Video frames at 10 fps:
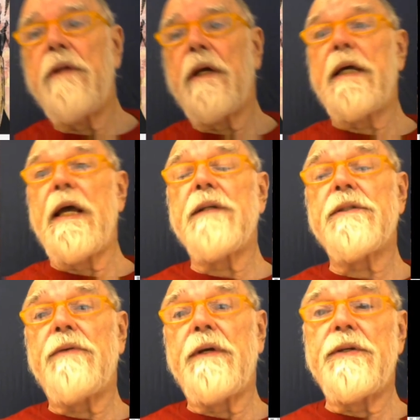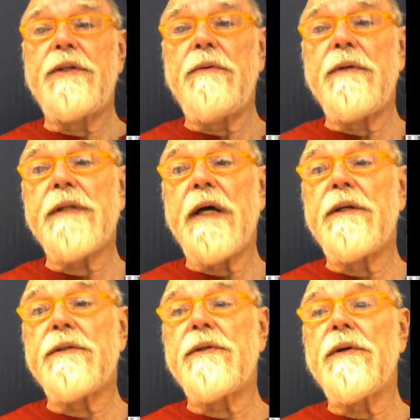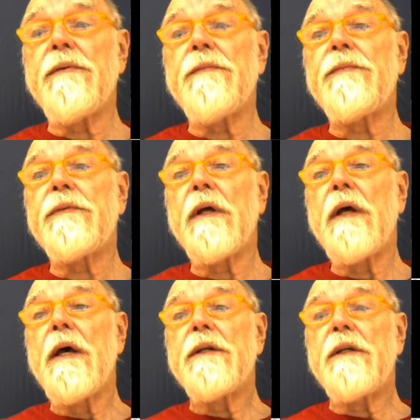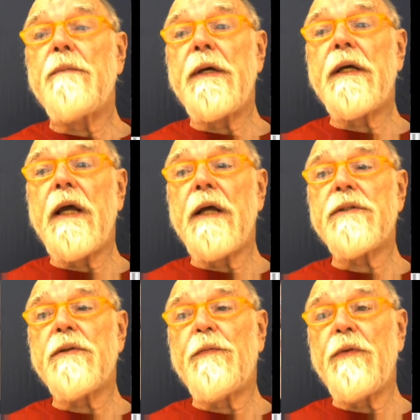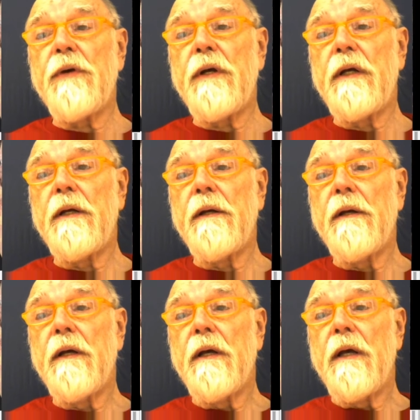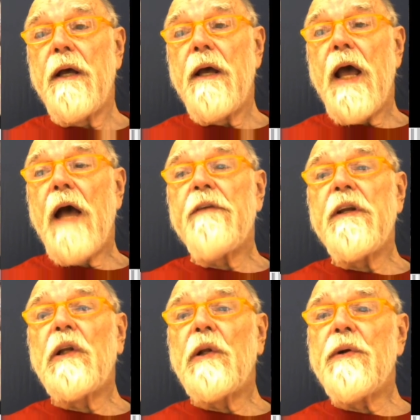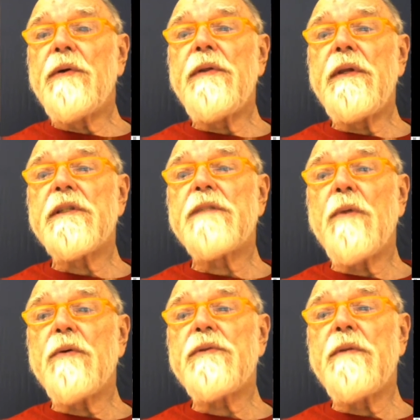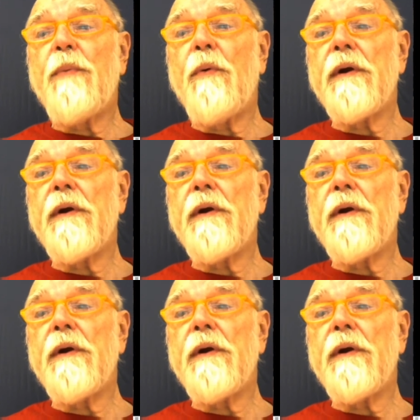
cancer issue is I deserve to be cancer free, having learned this most important